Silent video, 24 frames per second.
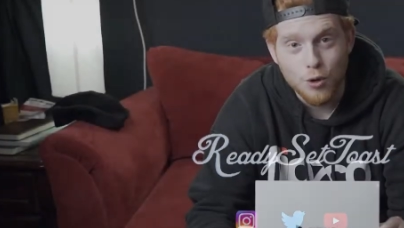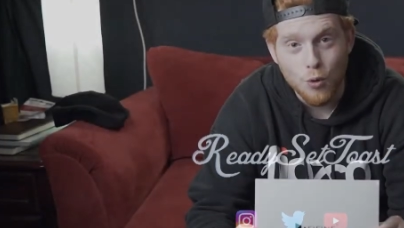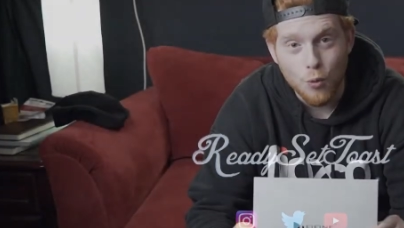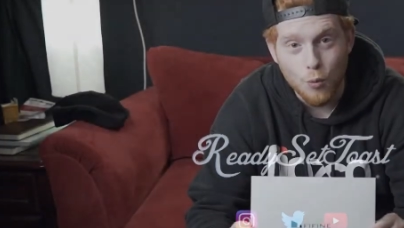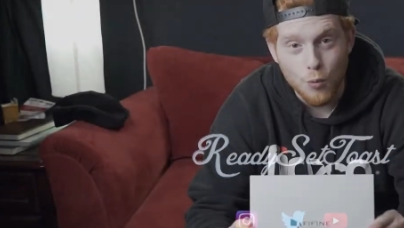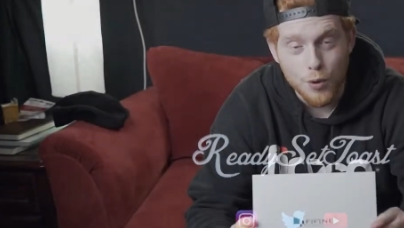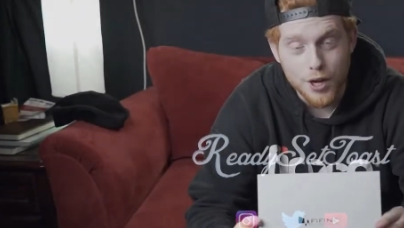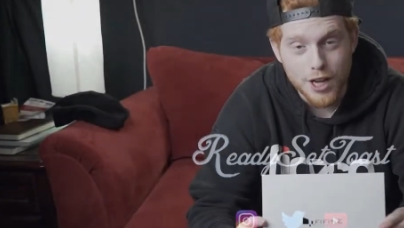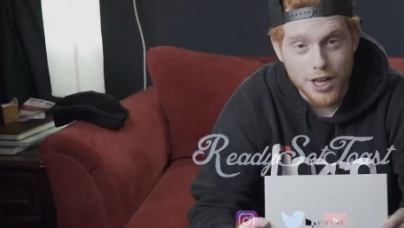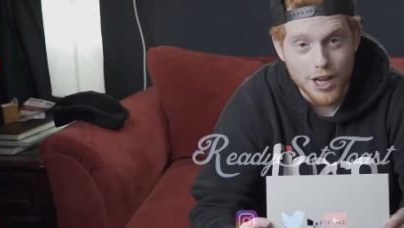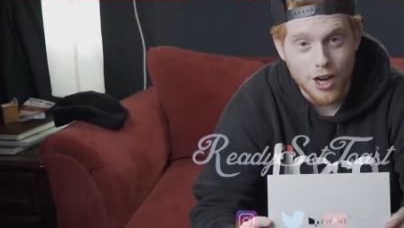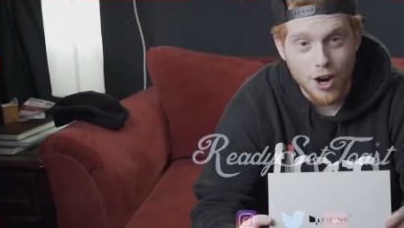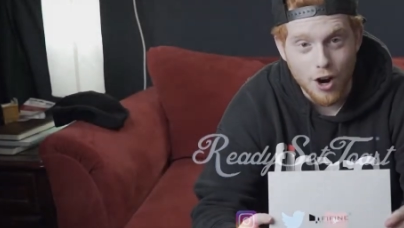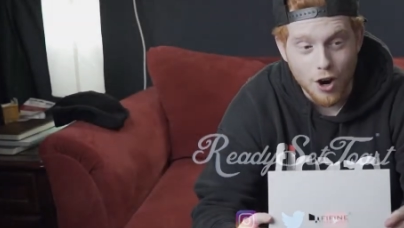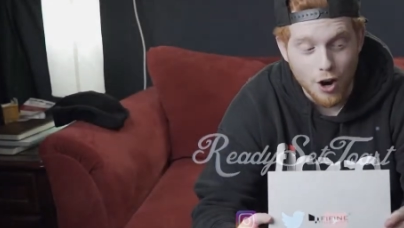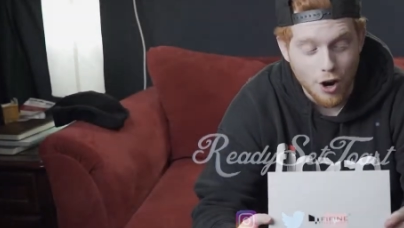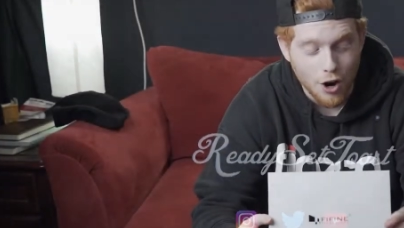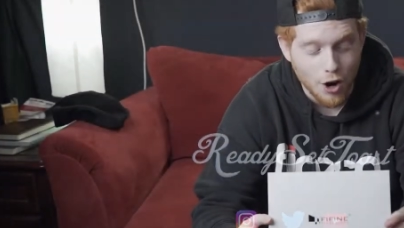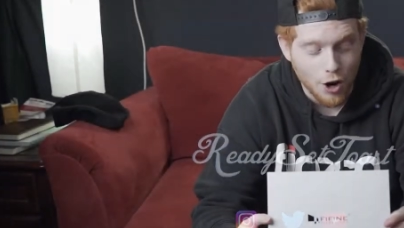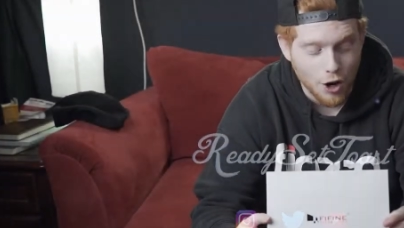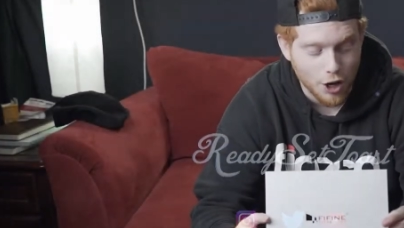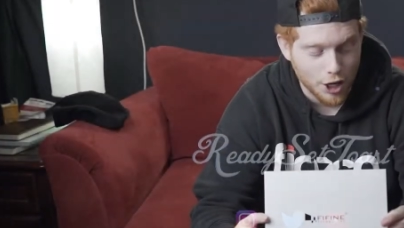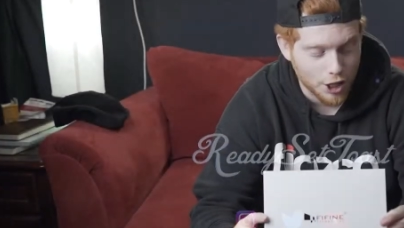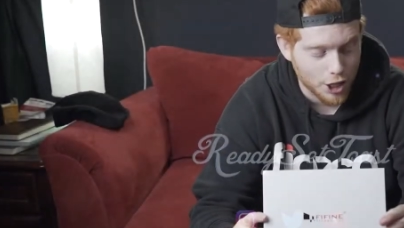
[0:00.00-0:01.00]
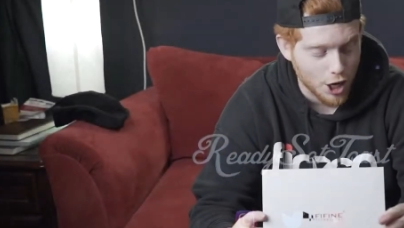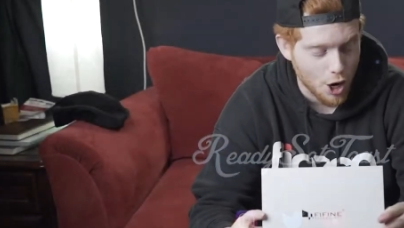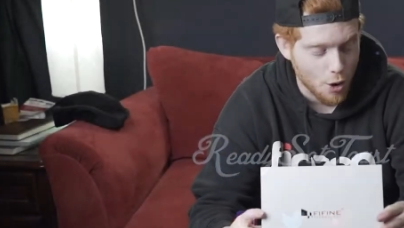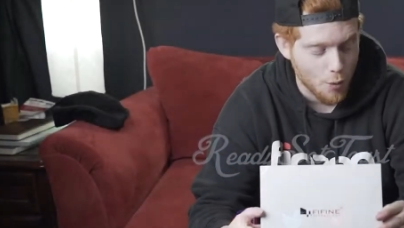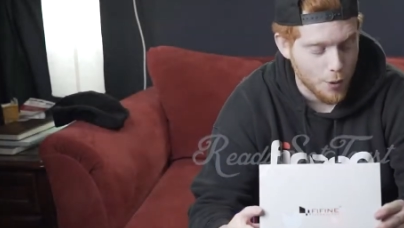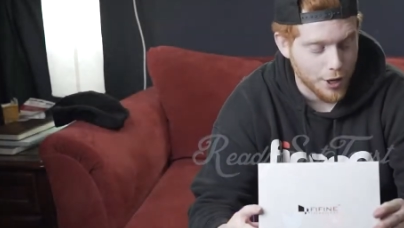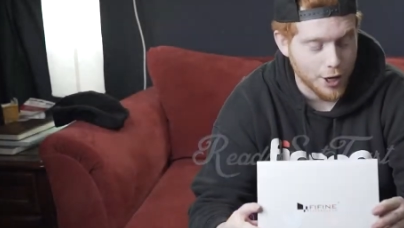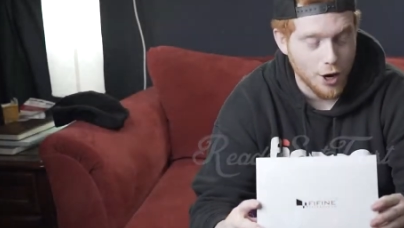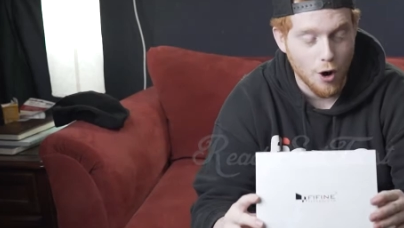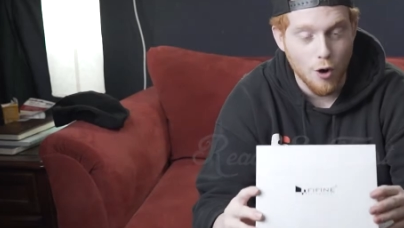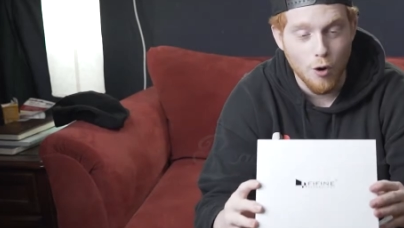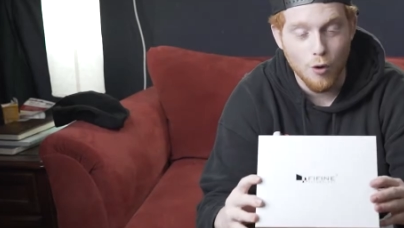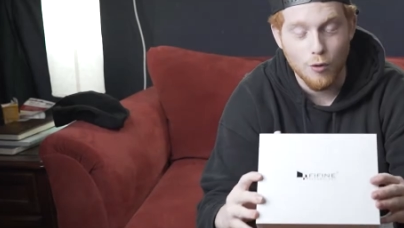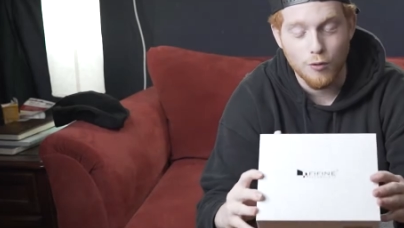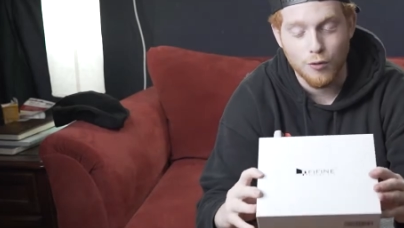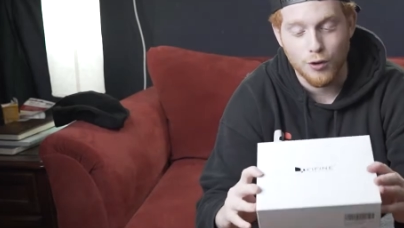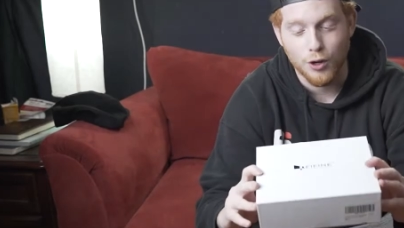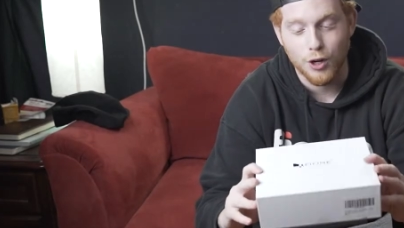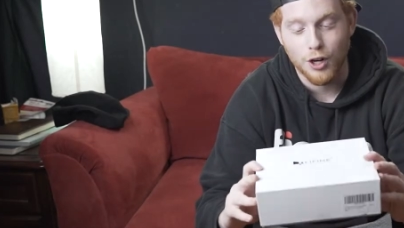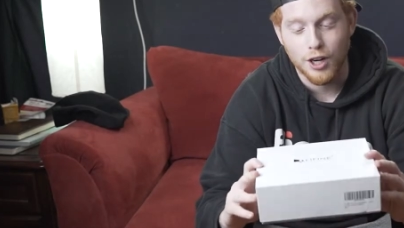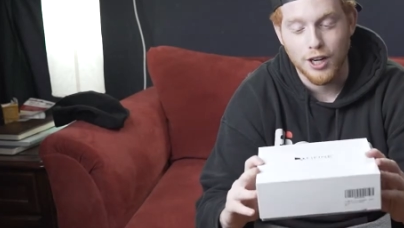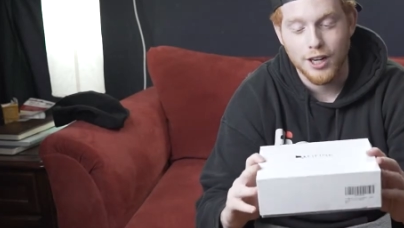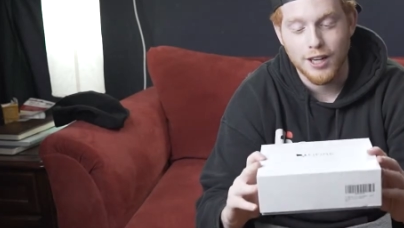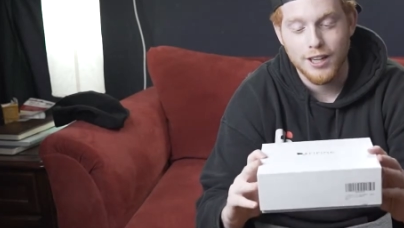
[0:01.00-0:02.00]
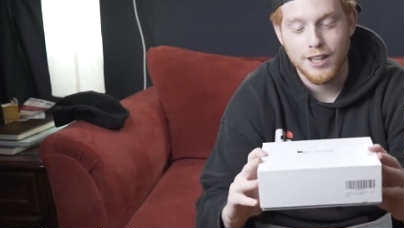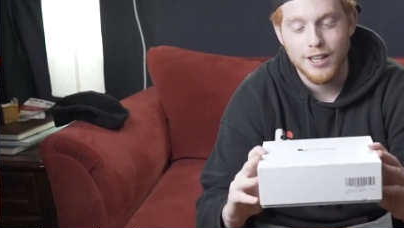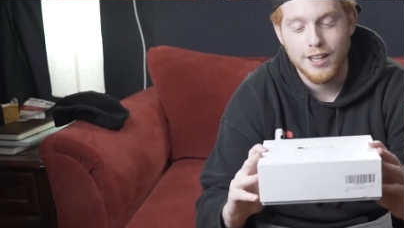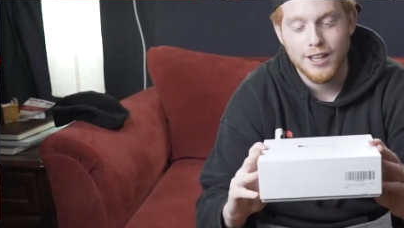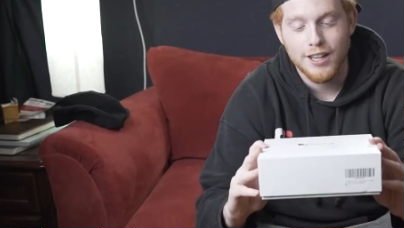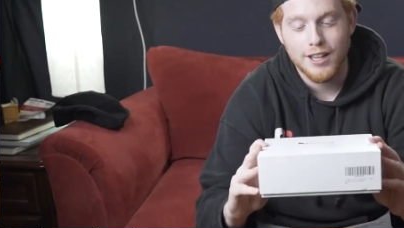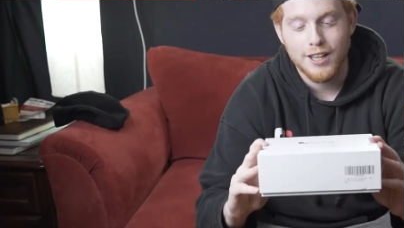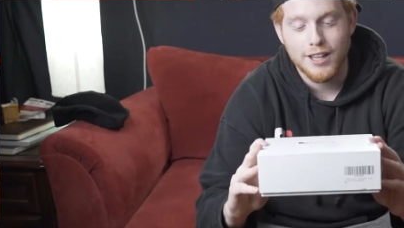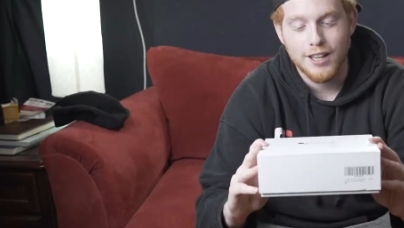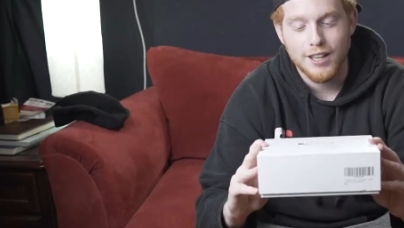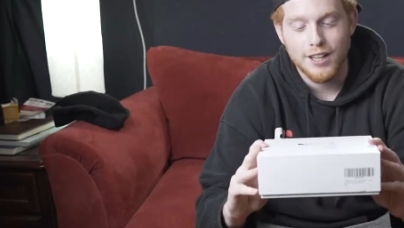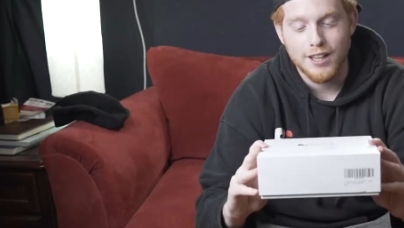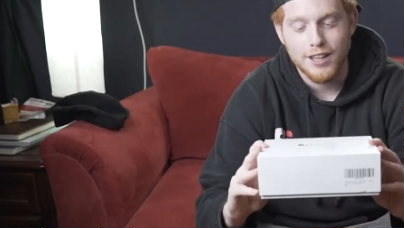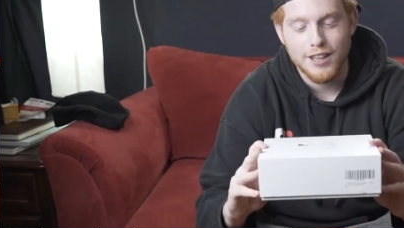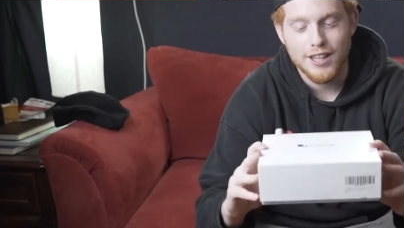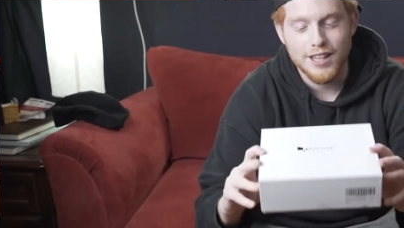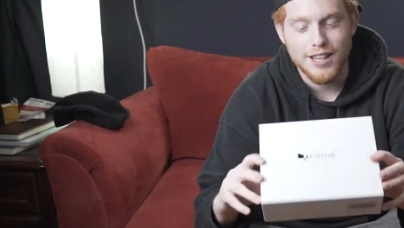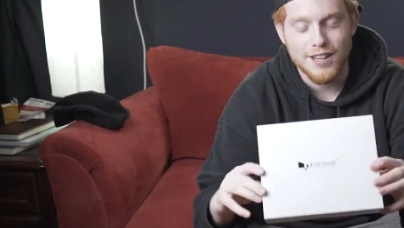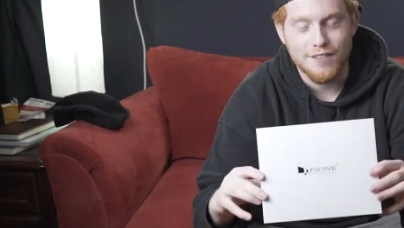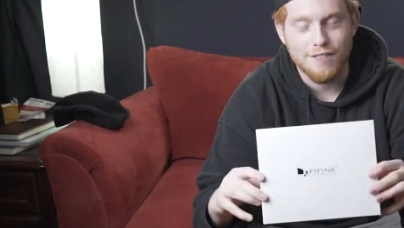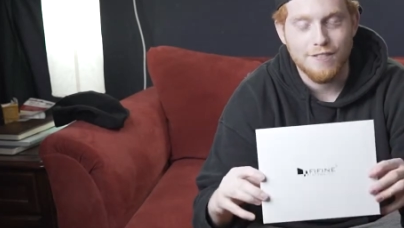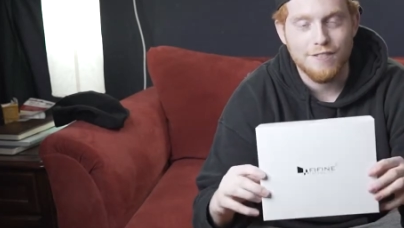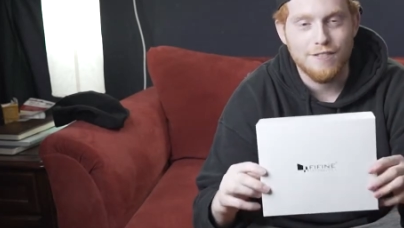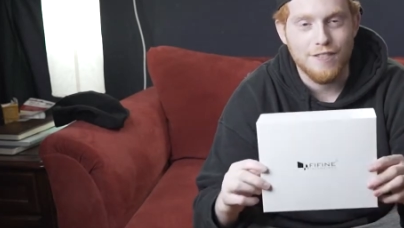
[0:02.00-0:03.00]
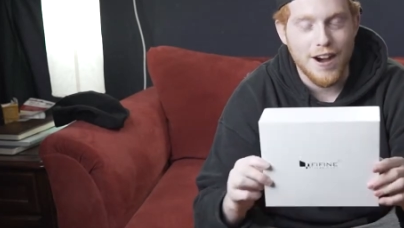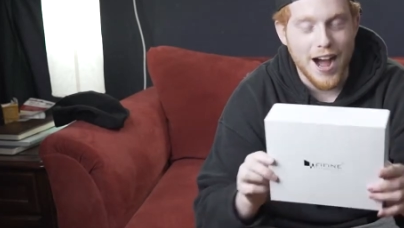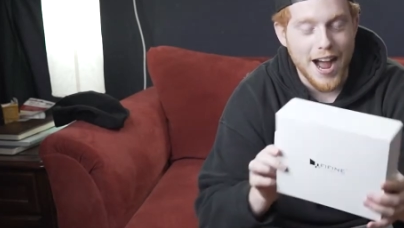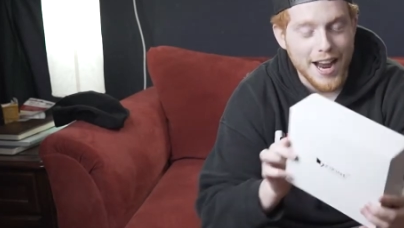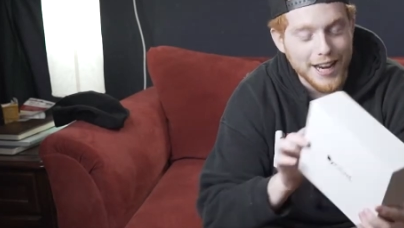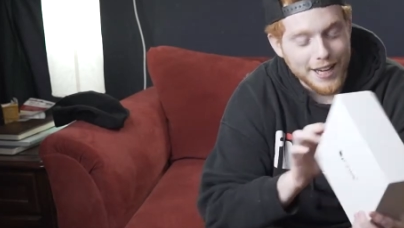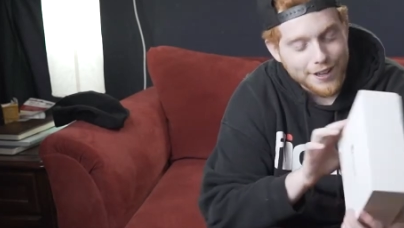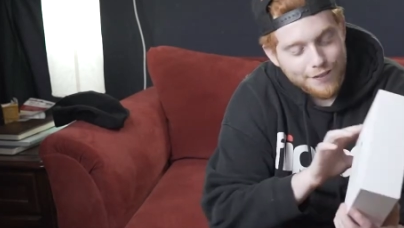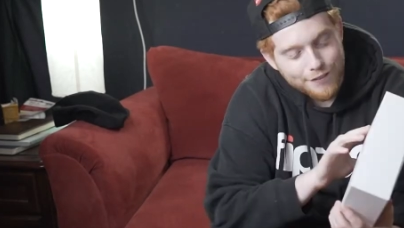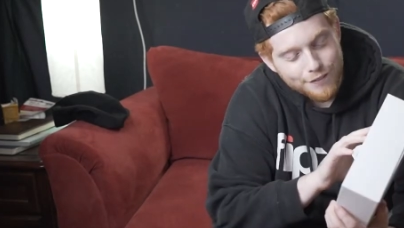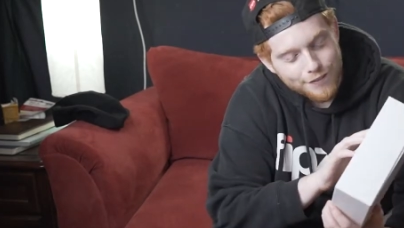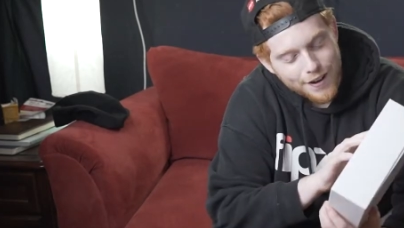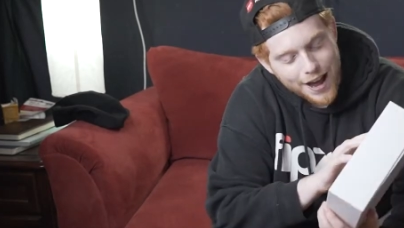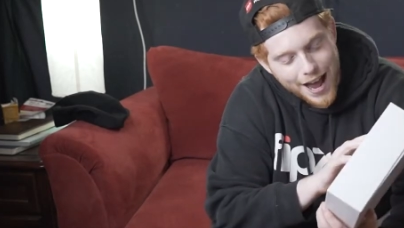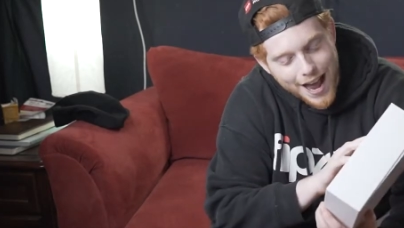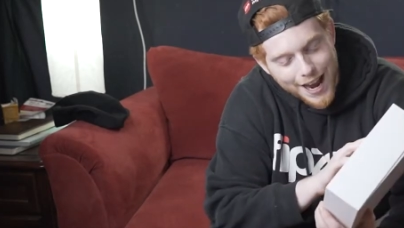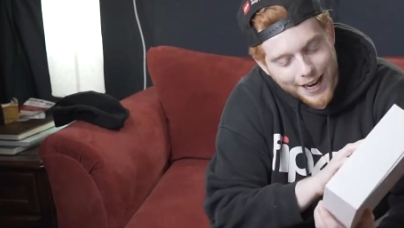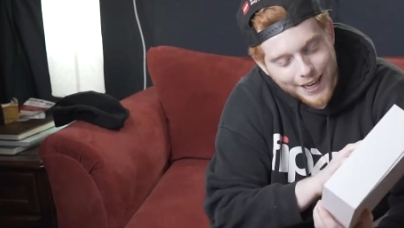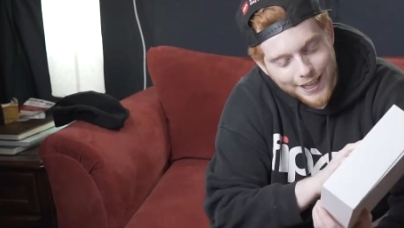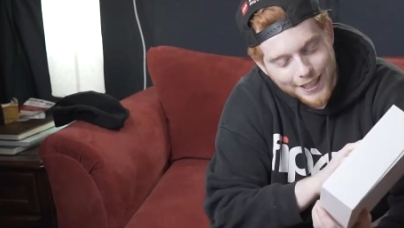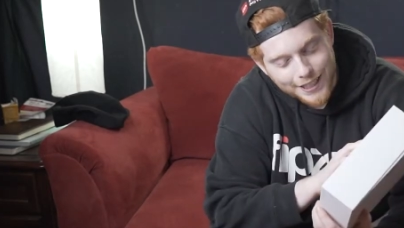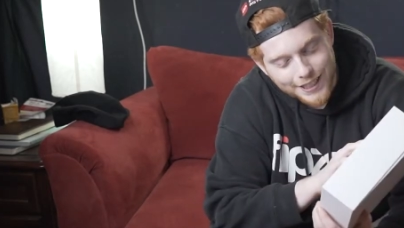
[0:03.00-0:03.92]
we are going over the FIFINE.